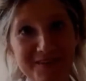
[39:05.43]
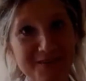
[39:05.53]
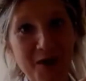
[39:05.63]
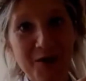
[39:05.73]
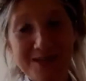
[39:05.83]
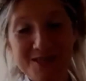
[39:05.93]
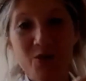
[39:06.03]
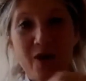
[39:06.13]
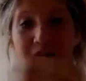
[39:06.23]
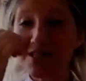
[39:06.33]
No, it's
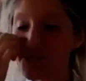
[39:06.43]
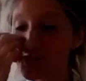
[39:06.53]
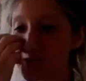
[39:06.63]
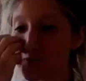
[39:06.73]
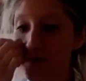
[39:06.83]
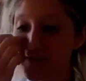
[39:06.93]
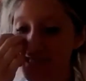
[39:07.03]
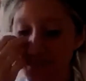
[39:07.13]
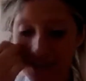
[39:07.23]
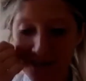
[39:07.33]
not. Actually, do you know what I
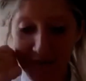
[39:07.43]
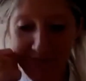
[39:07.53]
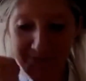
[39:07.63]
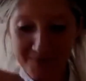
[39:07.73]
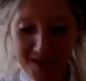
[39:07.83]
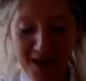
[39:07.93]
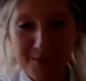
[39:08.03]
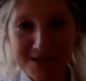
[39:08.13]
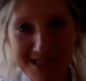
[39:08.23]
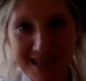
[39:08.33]

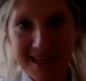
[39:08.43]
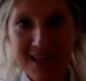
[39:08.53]
was thinking?